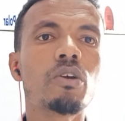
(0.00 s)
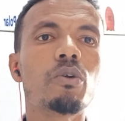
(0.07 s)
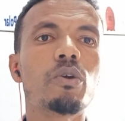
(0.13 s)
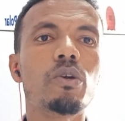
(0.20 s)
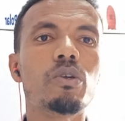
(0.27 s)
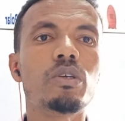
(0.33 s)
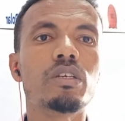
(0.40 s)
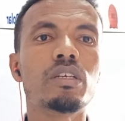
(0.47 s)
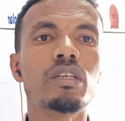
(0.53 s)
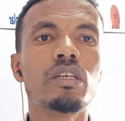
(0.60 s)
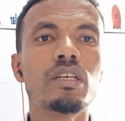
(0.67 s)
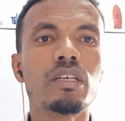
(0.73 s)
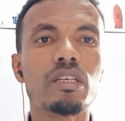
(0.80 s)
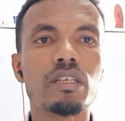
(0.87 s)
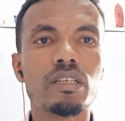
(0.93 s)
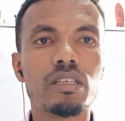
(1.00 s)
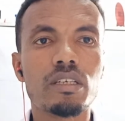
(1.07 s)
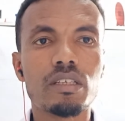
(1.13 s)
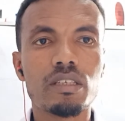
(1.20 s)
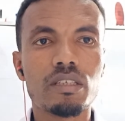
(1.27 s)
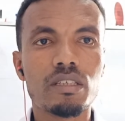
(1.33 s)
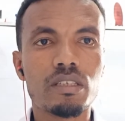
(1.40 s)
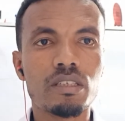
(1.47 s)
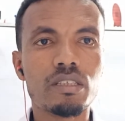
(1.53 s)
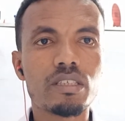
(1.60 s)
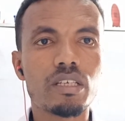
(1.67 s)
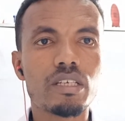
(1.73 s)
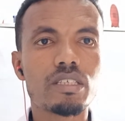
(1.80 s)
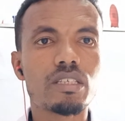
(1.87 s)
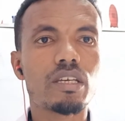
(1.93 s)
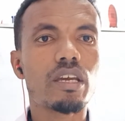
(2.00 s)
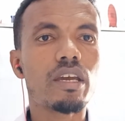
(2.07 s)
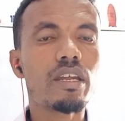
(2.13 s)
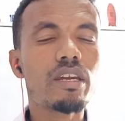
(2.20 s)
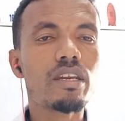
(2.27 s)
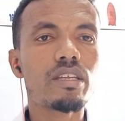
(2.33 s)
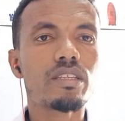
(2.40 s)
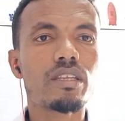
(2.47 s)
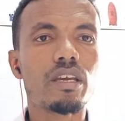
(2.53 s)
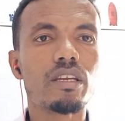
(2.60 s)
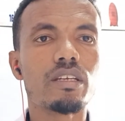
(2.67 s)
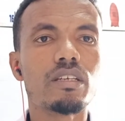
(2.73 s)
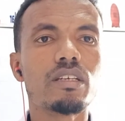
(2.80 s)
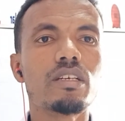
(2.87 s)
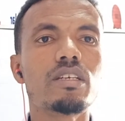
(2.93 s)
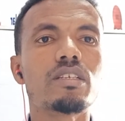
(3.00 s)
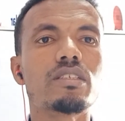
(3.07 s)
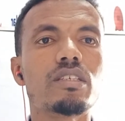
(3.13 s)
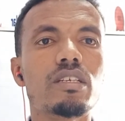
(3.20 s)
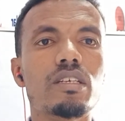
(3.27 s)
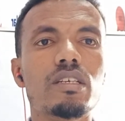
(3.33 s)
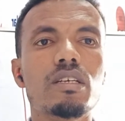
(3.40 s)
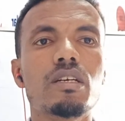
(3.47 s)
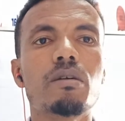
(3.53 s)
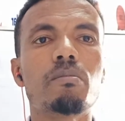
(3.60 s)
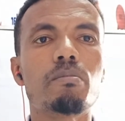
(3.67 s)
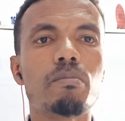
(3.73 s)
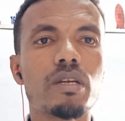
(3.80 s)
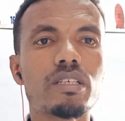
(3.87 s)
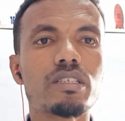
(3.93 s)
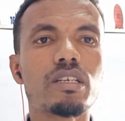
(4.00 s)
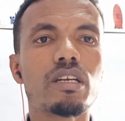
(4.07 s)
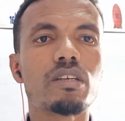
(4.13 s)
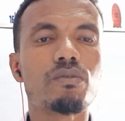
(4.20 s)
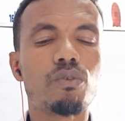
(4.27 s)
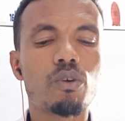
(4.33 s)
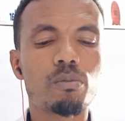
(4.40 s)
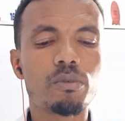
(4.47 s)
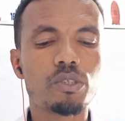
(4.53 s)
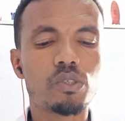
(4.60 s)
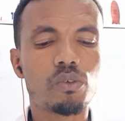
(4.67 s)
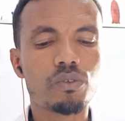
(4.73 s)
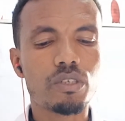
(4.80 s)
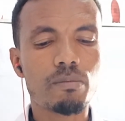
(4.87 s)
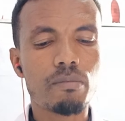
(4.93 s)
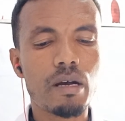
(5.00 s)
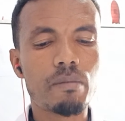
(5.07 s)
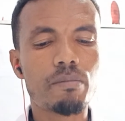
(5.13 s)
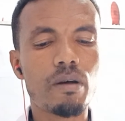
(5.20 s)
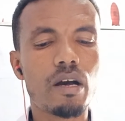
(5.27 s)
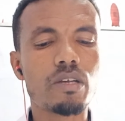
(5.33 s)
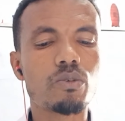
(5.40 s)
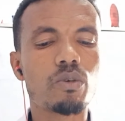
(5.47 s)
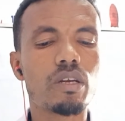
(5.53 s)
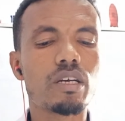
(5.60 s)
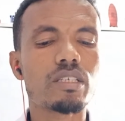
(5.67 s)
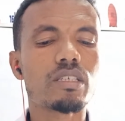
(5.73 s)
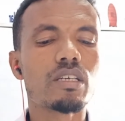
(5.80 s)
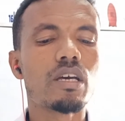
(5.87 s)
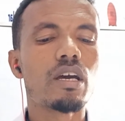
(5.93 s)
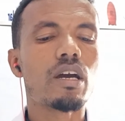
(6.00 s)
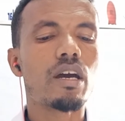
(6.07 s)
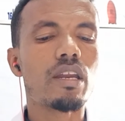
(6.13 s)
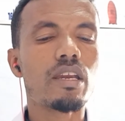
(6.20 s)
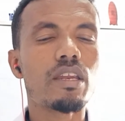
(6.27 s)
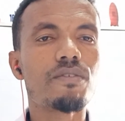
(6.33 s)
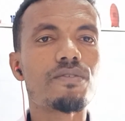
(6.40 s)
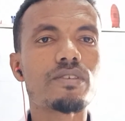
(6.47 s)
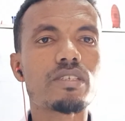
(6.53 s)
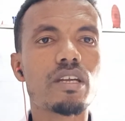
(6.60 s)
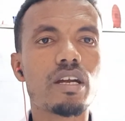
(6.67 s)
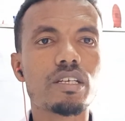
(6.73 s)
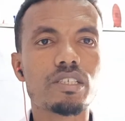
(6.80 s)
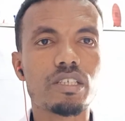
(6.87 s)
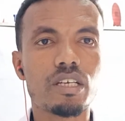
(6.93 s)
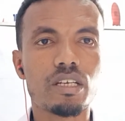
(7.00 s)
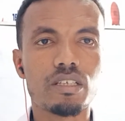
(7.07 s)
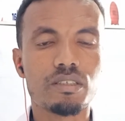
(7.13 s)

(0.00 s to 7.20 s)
We will discuss in detail the marginal information of the map as well as relief structure.